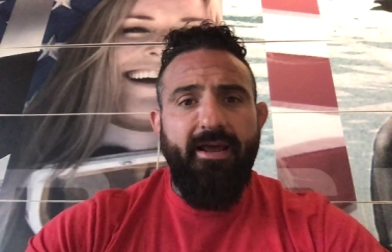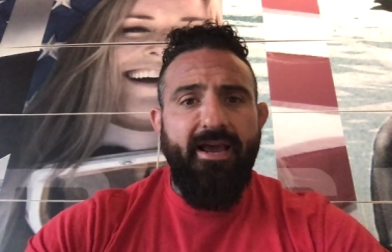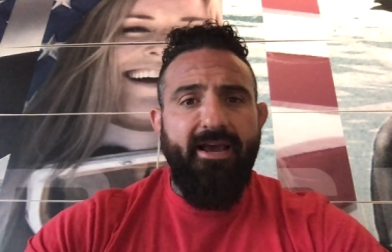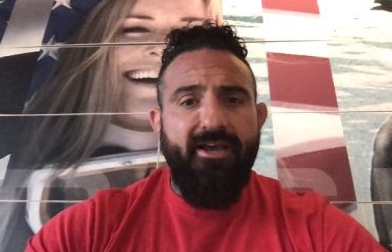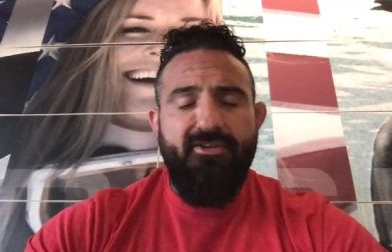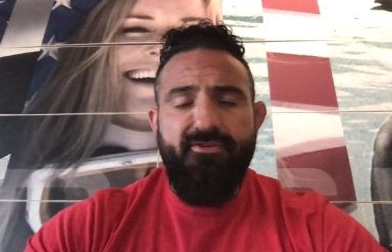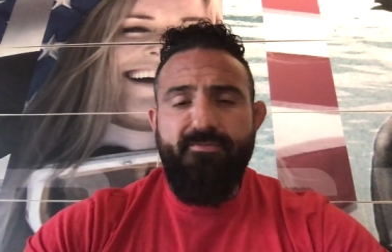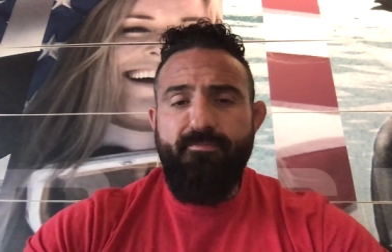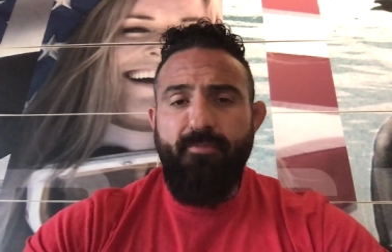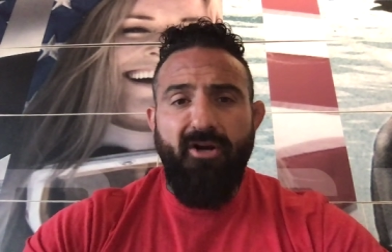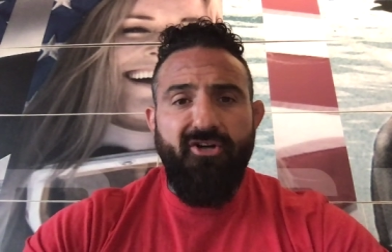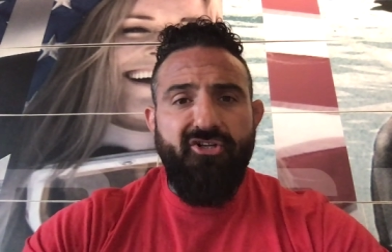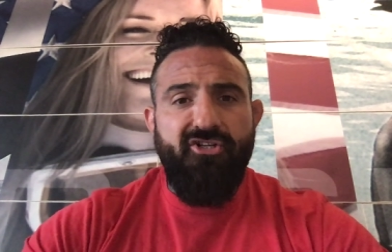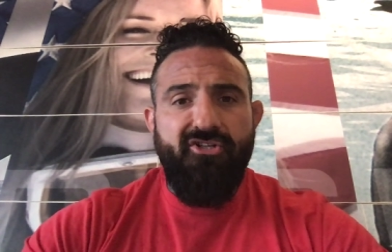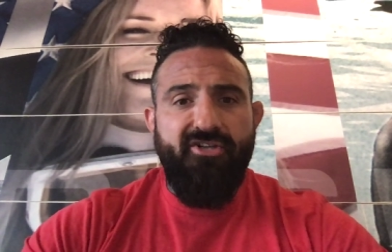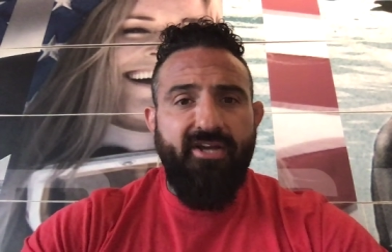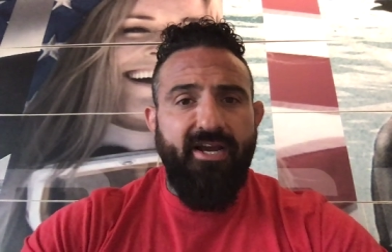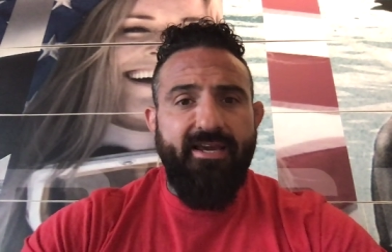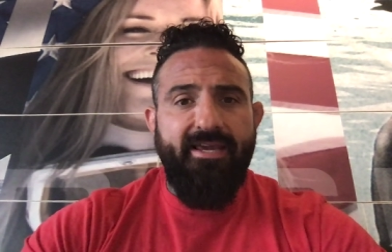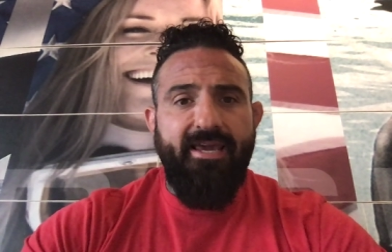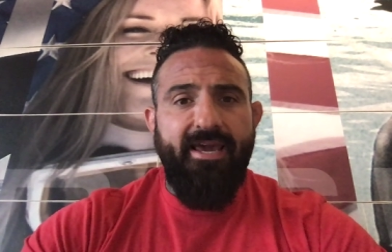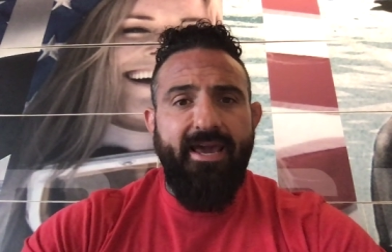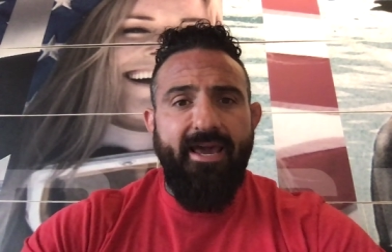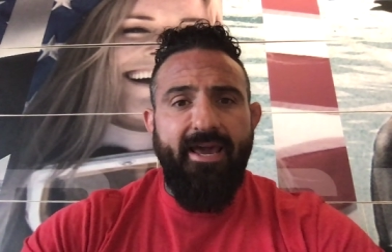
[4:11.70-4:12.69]
as much as
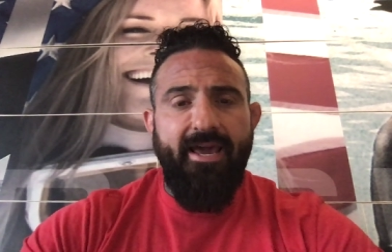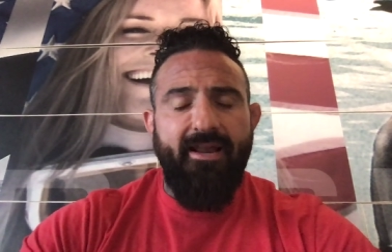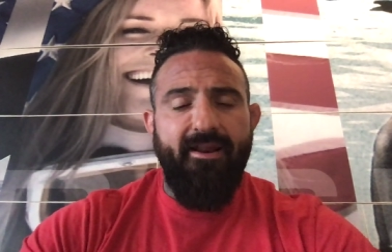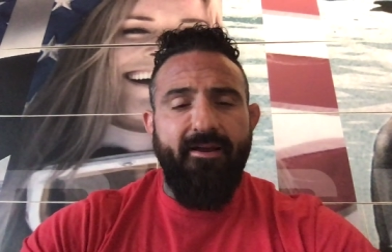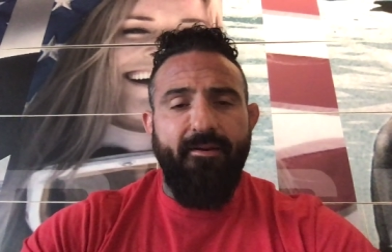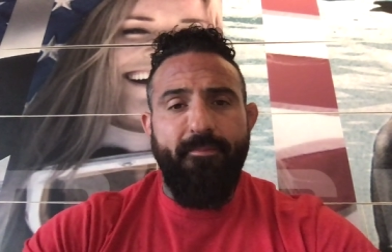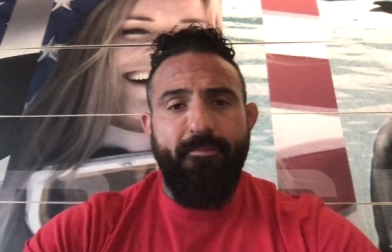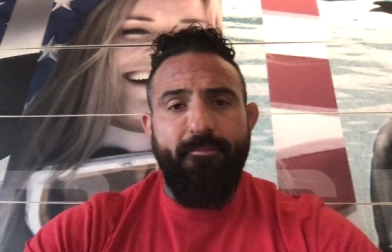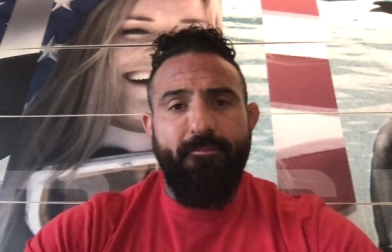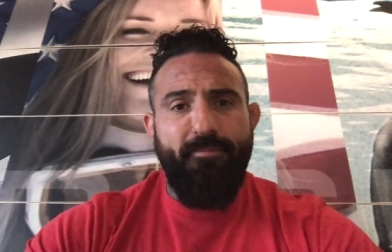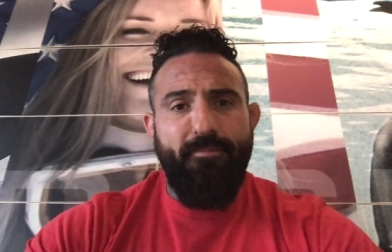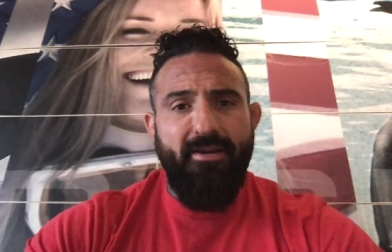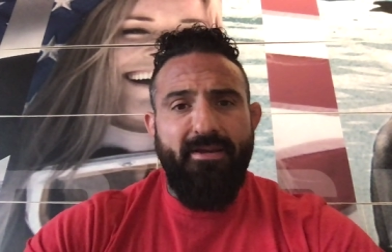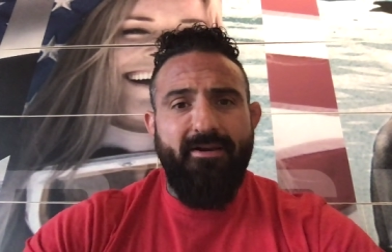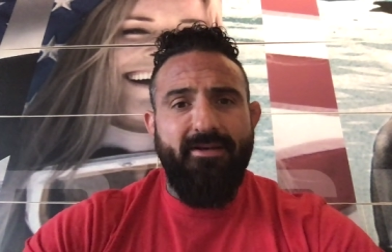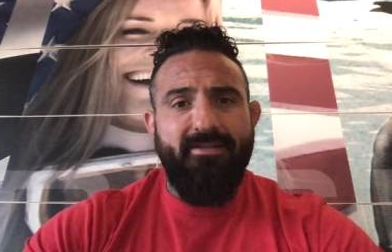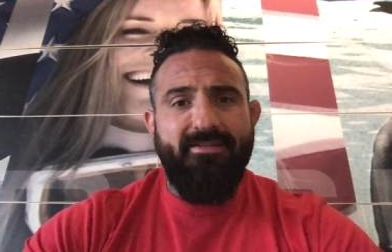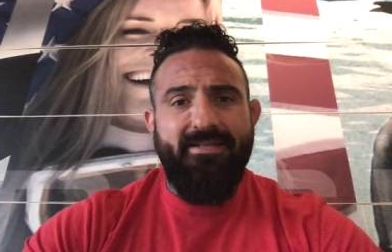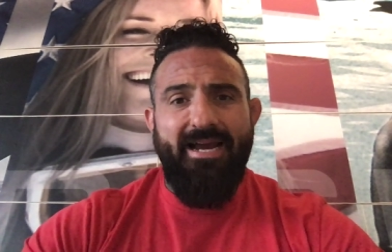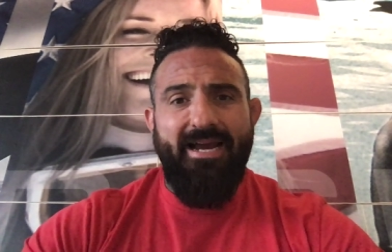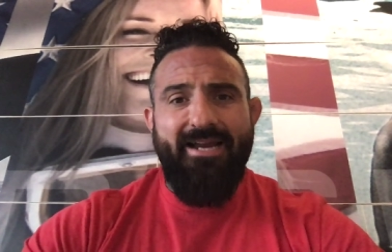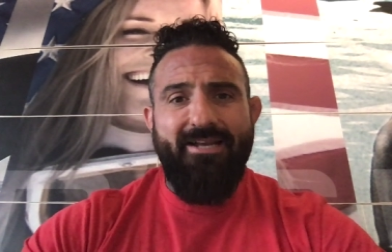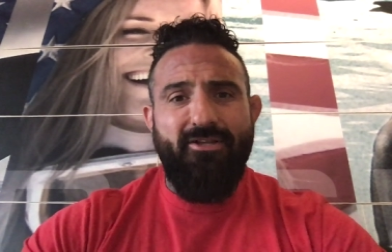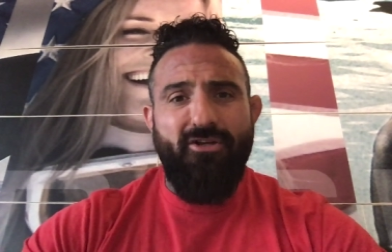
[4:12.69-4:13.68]
I can
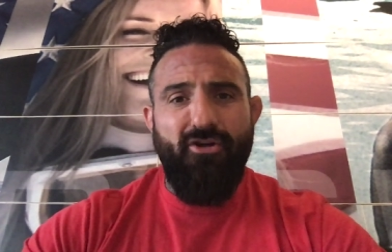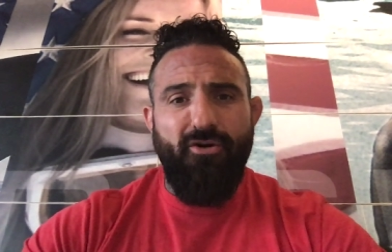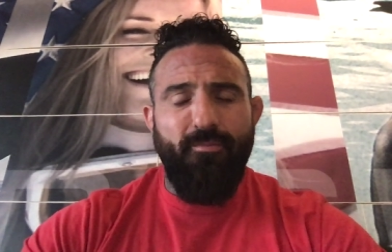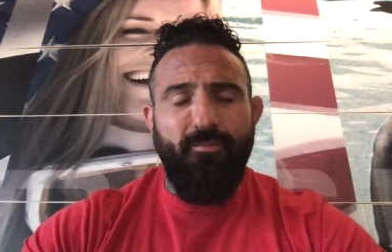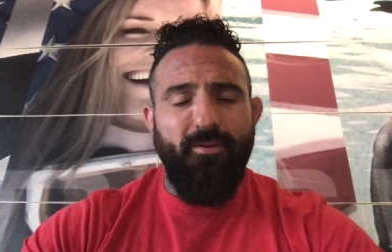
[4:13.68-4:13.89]
because I do